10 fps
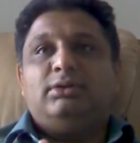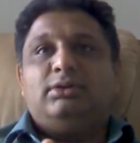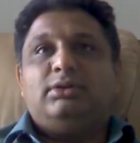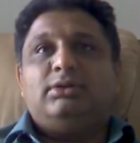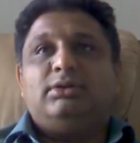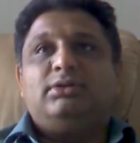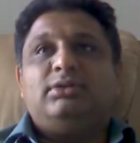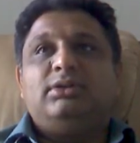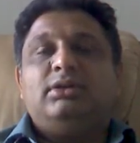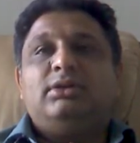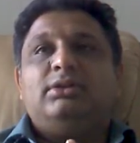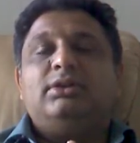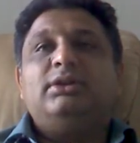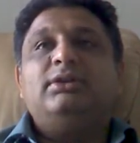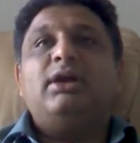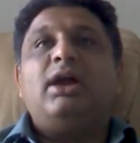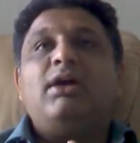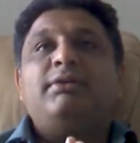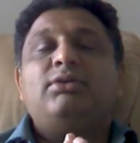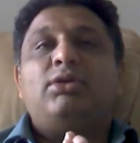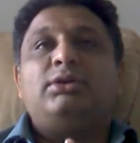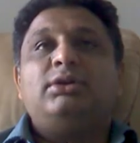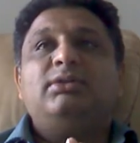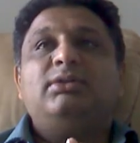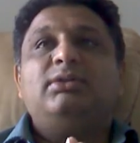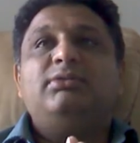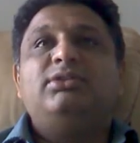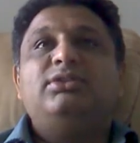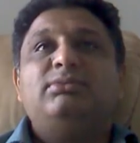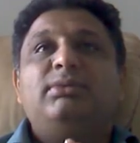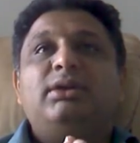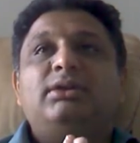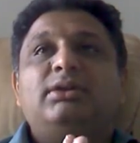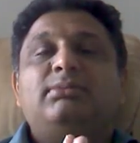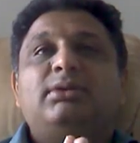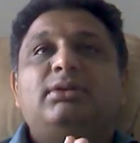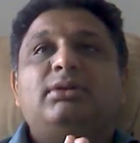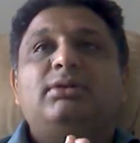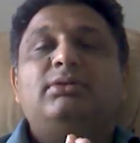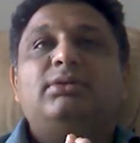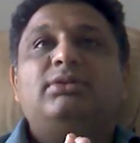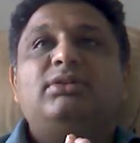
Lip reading: Uh, then I have an order table, which is a main table. I know